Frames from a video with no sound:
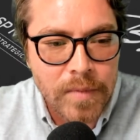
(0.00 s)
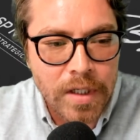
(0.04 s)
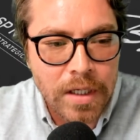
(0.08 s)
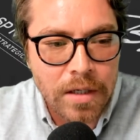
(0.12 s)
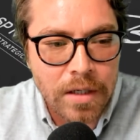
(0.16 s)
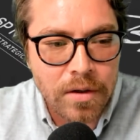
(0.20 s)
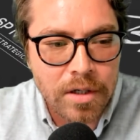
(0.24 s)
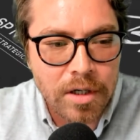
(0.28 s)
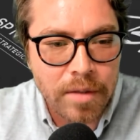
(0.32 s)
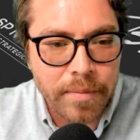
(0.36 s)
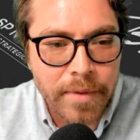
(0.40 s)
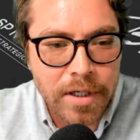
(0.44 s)

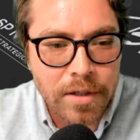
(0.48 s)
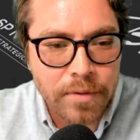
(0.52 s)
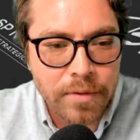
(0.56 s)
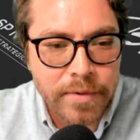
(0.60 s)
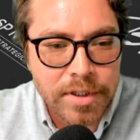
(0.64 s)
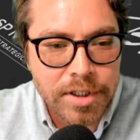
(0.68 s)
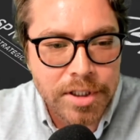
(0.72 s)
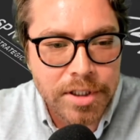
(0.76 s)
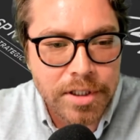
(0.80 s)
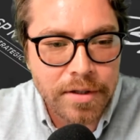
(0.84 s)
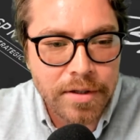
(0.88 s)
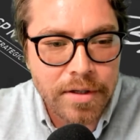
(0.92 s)
Hold up, I don't
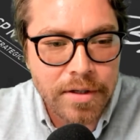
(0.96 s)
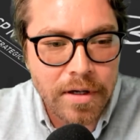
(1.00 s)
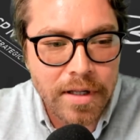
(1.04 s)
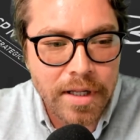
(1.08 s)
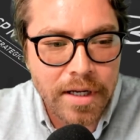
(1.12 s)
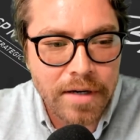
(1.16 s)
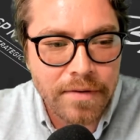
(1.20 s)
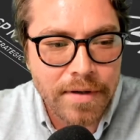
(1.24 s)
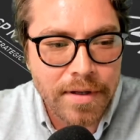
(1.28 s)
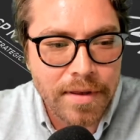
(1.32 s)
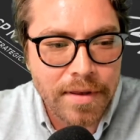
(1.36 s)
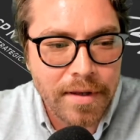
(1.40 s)
want to show y'all
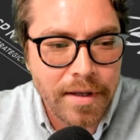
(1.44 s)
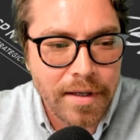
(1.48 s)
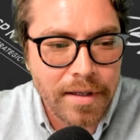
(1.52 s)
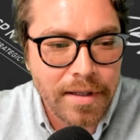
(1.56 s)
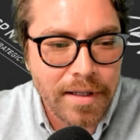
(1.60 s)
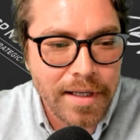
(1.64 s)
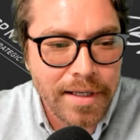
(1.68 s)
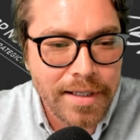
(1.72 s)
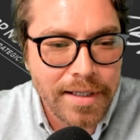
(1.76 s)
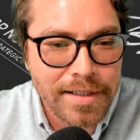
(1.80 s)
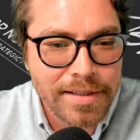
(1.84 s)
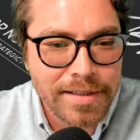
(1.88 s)
everything,
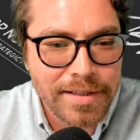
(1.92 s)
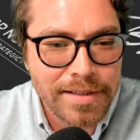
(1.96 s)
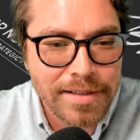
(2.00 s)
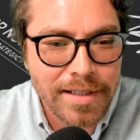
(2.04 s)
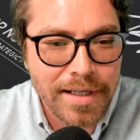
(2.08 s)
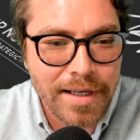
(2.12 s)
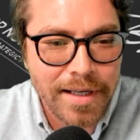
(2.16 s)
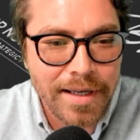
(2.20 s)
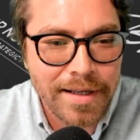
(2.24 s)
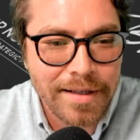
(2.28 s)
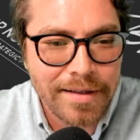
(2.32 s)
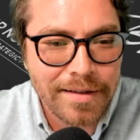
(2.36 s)
like I
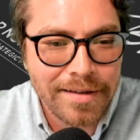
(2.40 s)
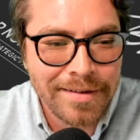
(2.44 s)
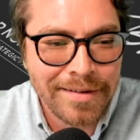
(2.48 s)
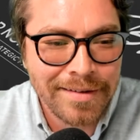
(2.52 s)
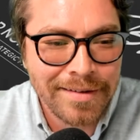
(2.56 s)
said.